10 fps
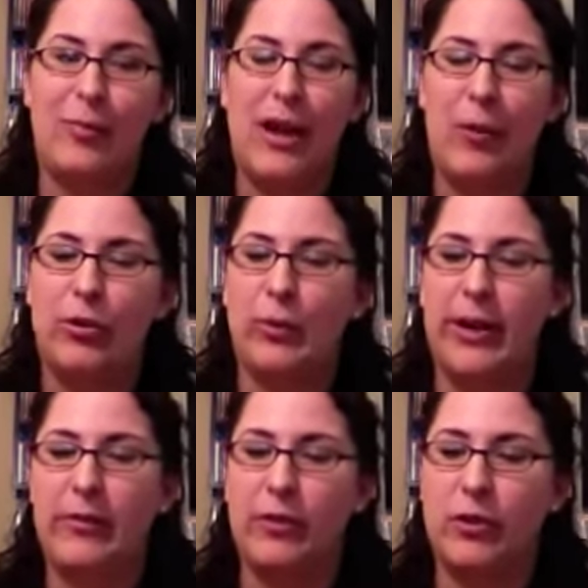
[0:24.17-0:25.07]
I was
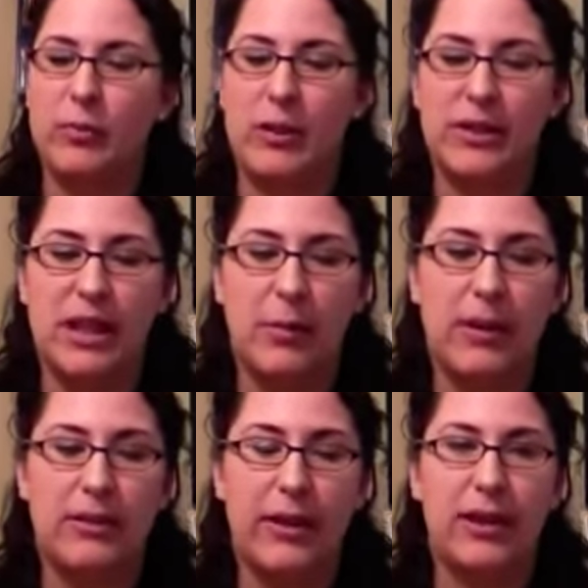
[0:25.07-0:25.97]
waiting for those books to come
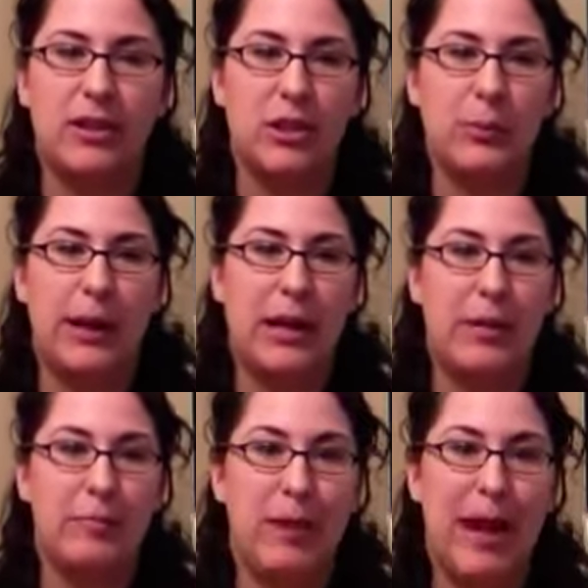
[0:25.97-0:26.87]
in so I could do my
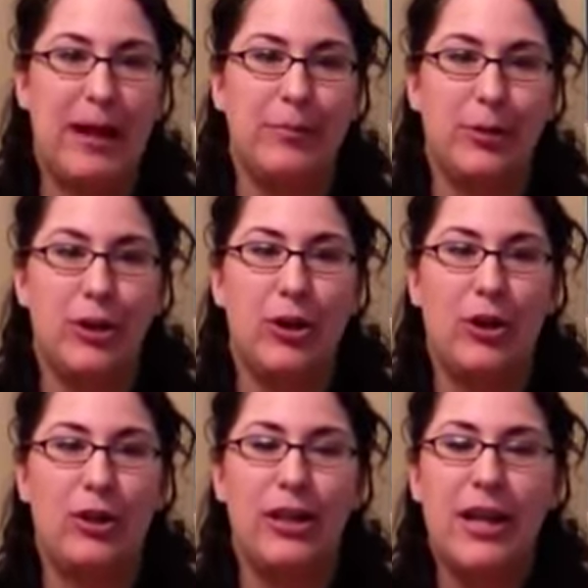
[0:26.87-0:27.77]
May book
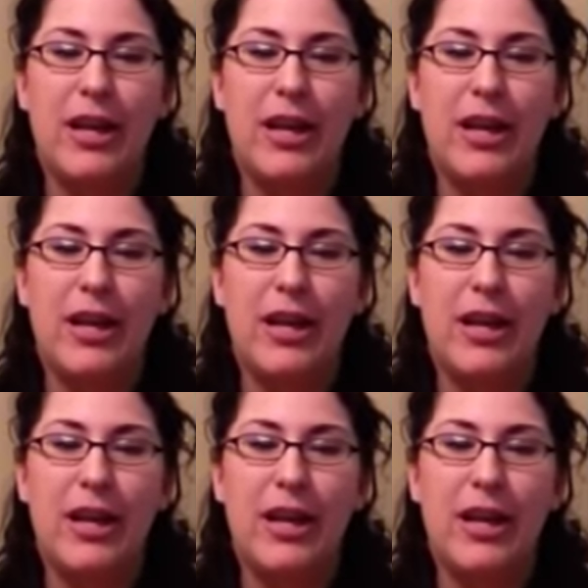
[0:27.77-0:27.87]
haul,